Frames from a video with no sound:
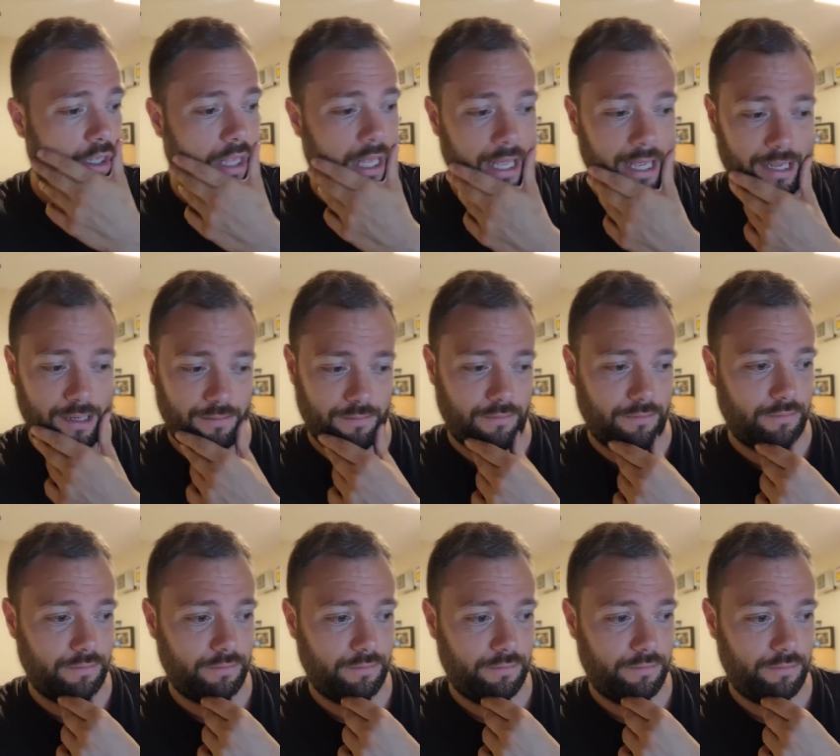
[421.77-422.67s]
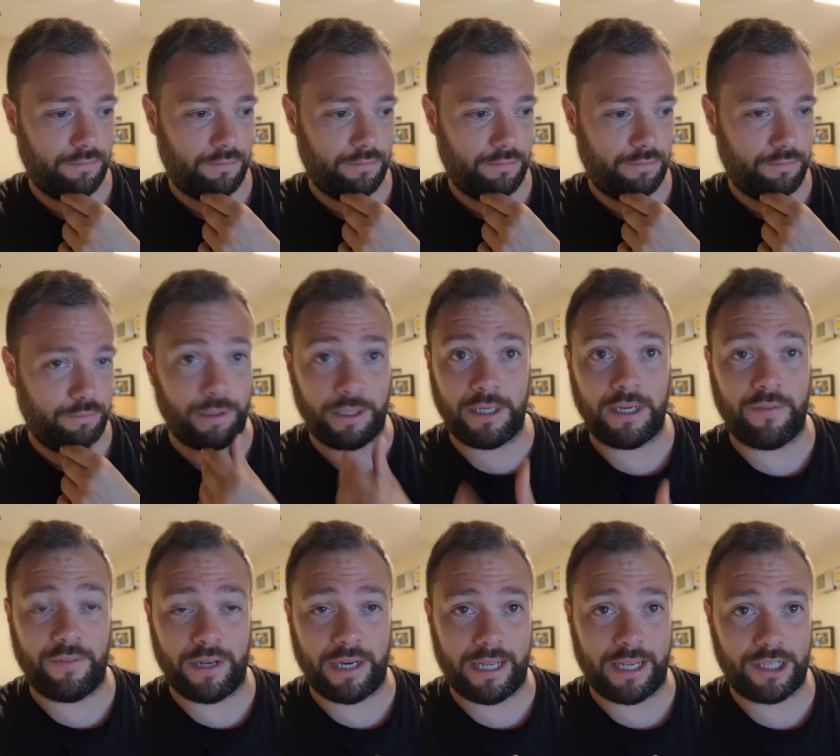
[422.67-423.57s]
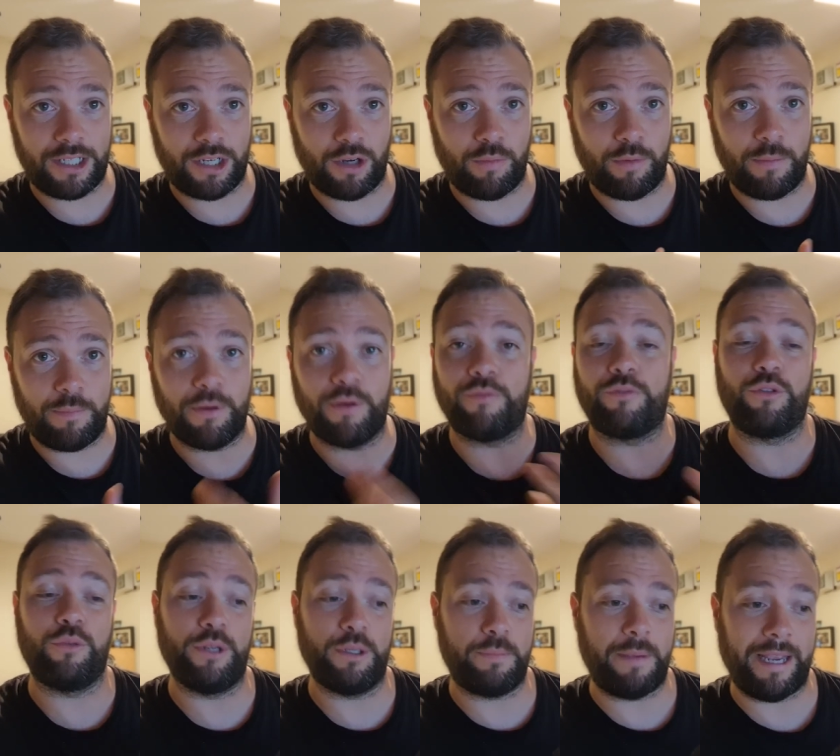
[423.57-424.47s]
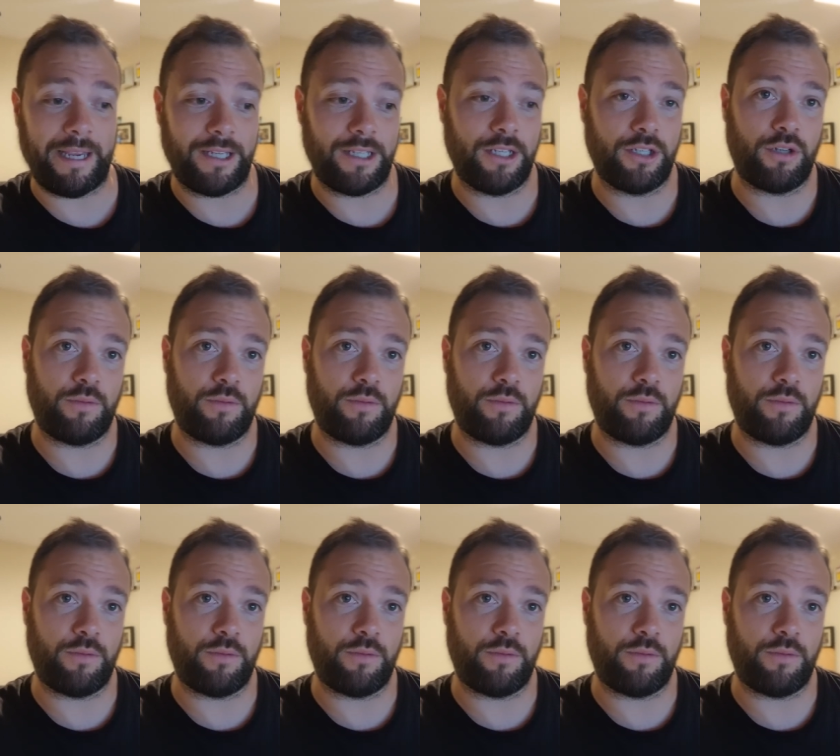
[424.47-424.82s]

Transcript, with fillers: Um, but nonetheless, he'll be put through his paces,